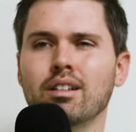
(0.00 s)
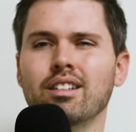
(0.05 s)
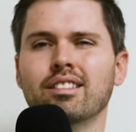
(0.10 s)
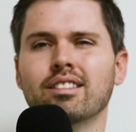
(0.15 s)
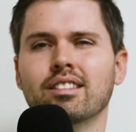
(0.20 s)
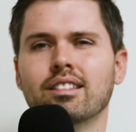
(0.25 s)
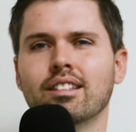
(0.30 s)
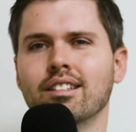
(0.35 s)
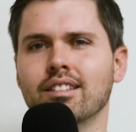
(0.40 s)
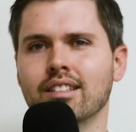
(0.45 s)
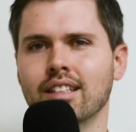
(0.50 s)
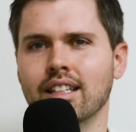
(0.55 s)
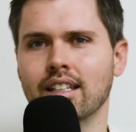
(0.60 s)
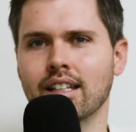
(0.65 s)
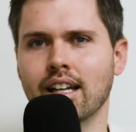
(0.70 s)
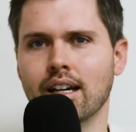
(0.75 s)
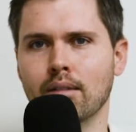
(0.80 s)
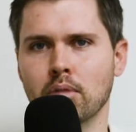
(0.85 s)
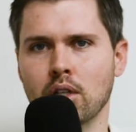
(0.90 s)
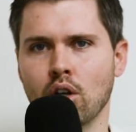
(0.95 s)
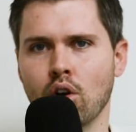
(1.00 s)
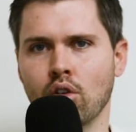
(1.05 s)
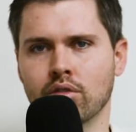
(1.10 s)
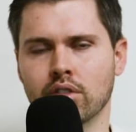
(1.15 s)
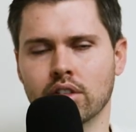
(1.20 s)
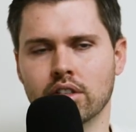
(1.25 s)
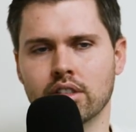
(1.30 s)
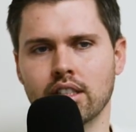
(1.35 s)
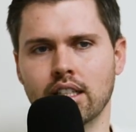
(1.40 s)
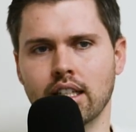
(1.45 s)
but you still need to be
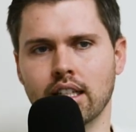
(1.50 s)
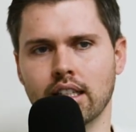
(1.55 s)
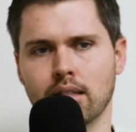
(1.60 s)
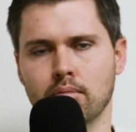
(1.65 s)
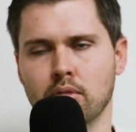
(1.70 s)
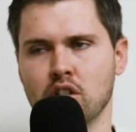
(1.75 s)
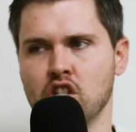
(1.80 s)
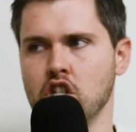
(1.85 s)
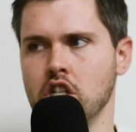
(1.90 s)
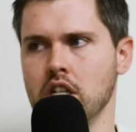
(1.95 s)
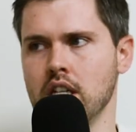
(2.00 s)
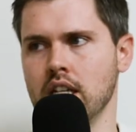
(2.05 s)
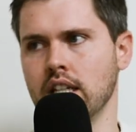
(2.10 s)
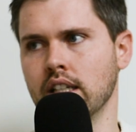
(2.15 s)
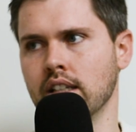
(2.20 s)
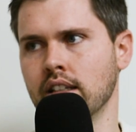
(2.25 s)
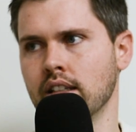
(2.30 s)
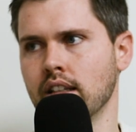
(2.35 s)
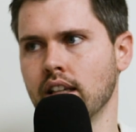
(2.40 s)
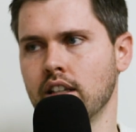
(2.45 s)
overseeing the machine